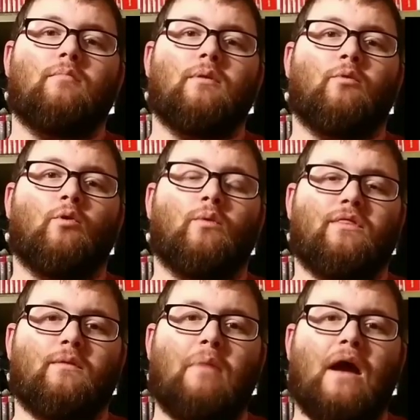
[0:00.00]
people
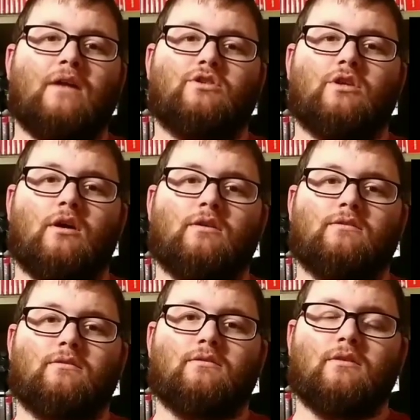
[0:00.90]
with the patched
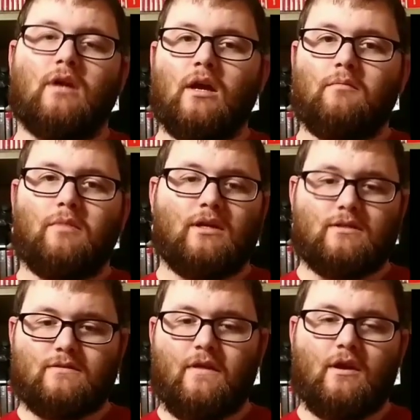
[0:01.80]
consoles,
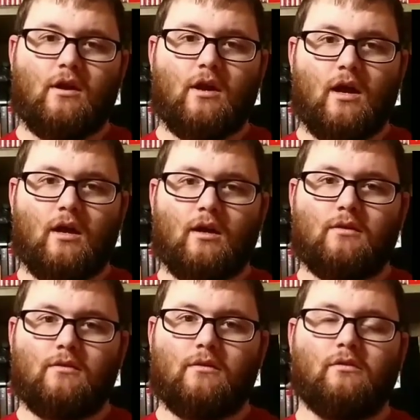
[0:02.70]
because
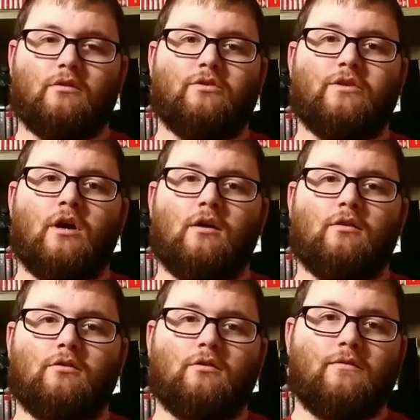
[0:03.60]
their little
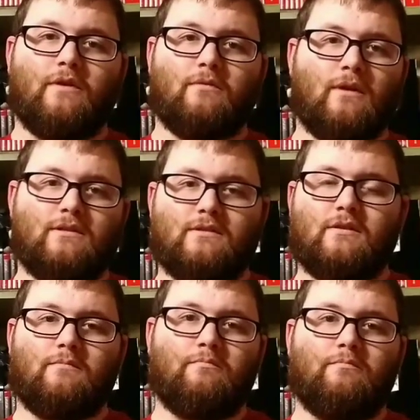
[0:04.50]
dongle that runs
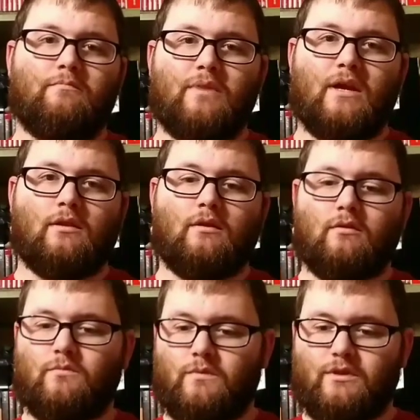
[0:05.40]
the
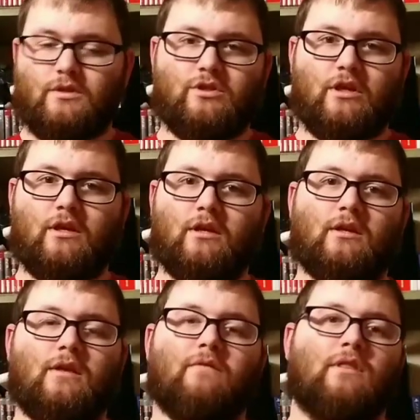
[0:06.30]
payload with the jig
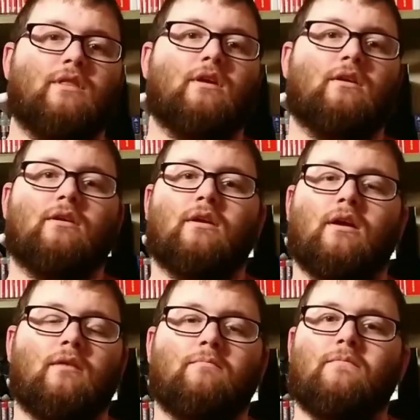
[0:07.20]
and everything,
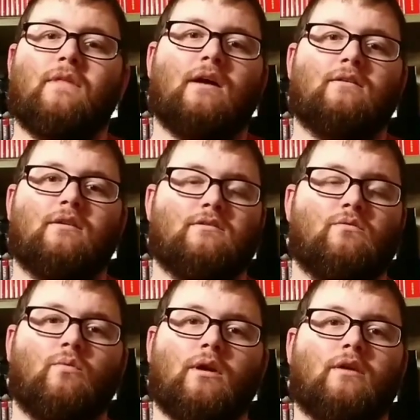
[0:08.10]
that
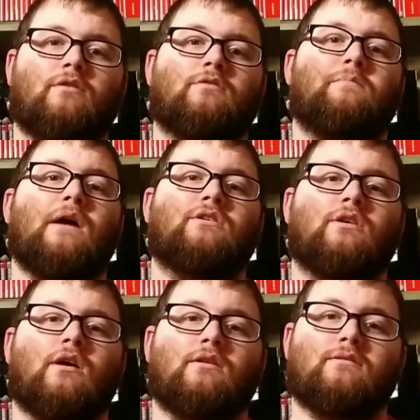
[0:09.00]
doesn't work on those
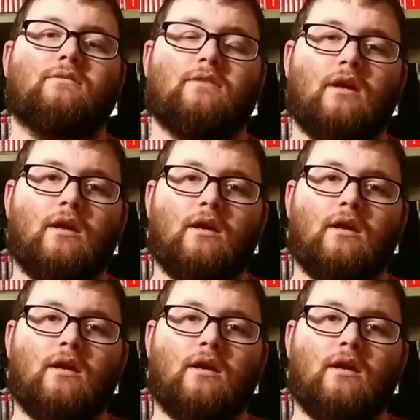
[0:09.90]
patched consoles.